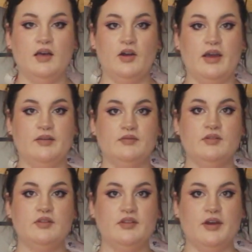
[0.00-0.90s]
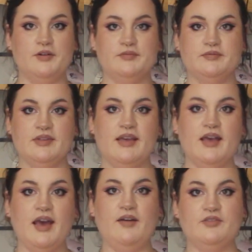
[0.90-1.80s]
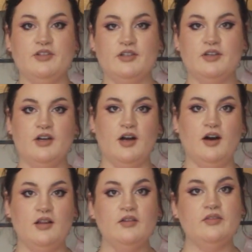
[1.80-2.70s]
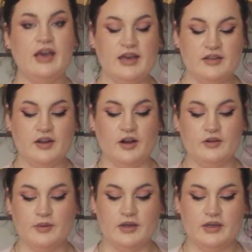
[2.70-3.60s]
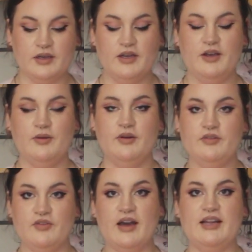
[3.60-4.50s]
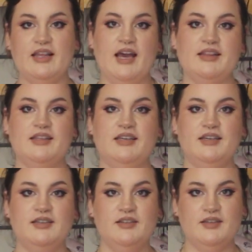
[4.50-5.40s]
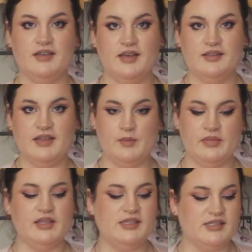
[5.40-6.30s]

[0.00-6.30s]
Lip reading: Okay, so after all of that hard work, we're finally at the assembly